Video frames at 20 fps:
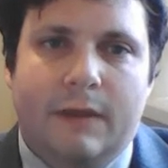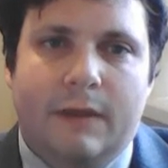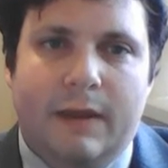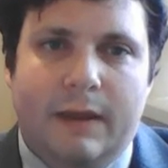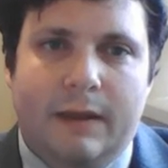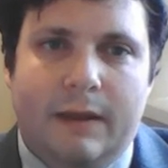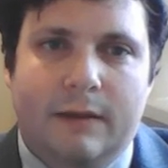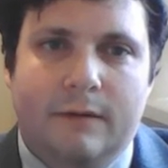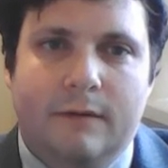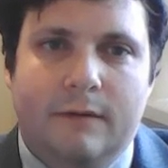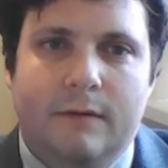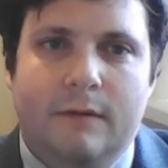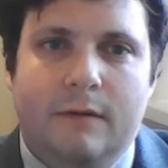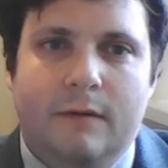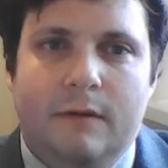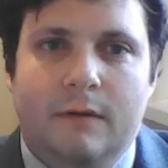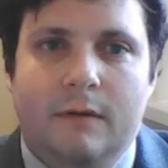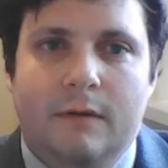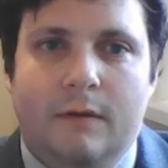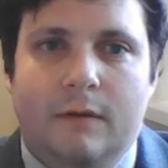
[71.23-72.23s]
in
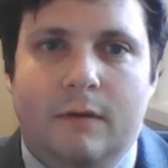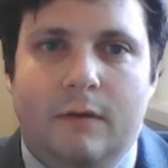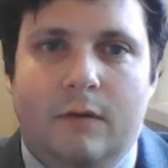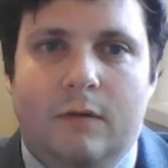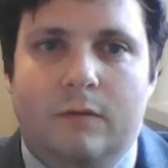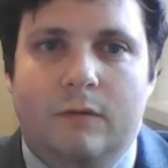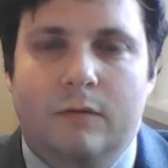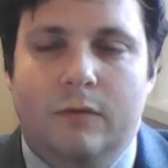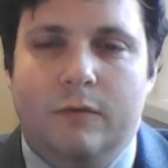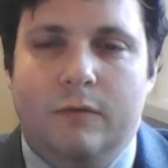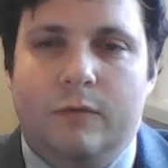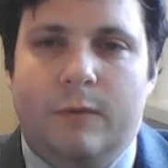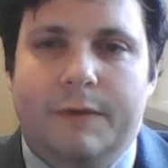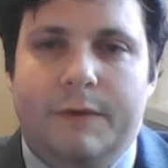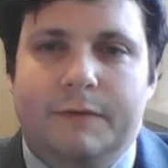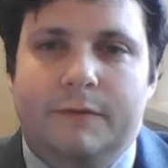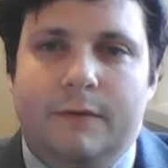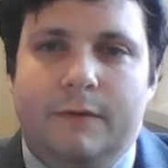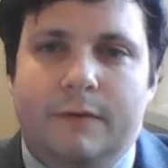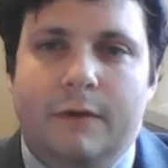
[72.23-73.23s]

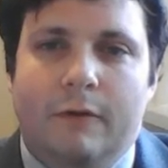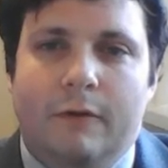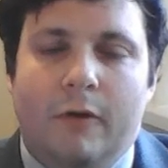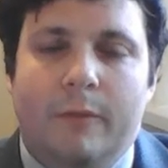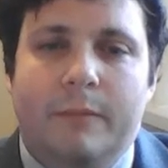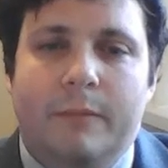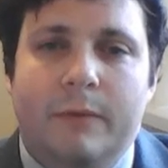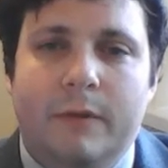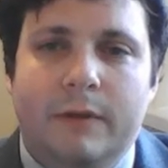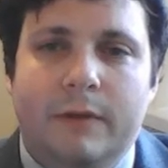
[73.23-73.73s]
northwestern Europe.